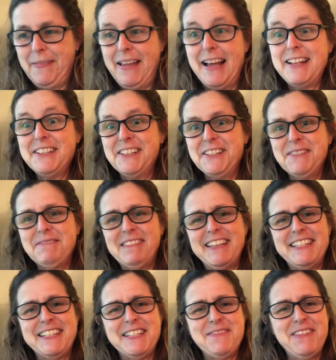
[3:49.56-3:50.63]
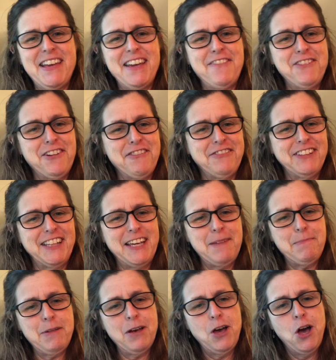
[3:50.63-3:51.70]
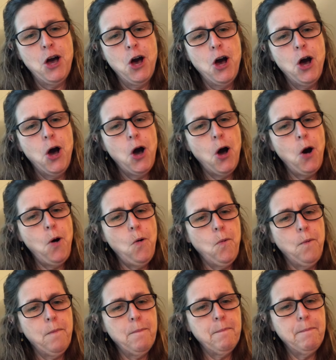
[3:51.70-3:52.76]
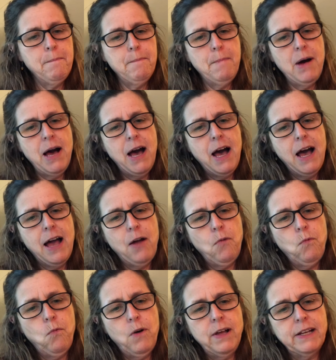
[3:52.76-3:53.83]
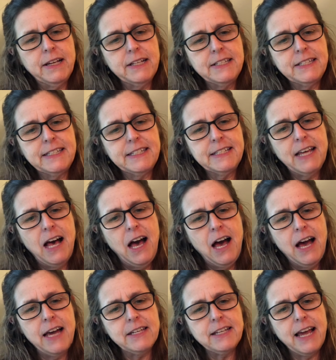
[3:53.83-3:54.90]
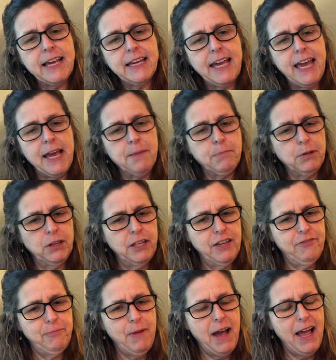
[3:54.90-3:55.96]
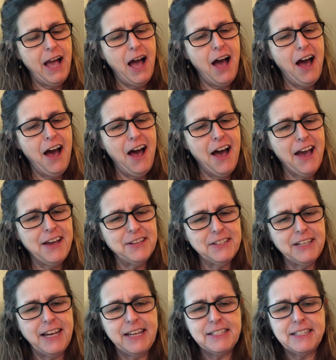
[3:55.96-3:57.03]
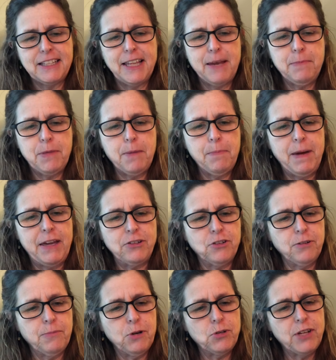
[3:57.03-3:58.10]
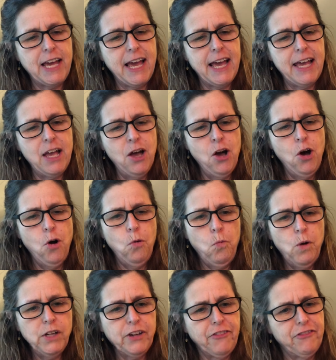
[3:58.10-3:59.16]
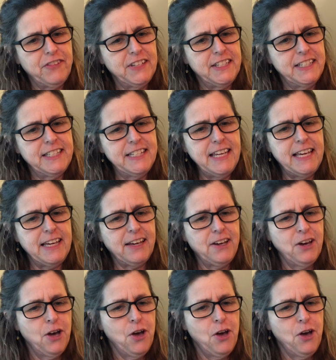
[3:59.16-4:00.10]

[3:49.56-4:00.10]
That's a good place to be if you're Phillipe. Oh my, what a size! I can't believe my eyes, exclaimed the painter Monet. What a physique!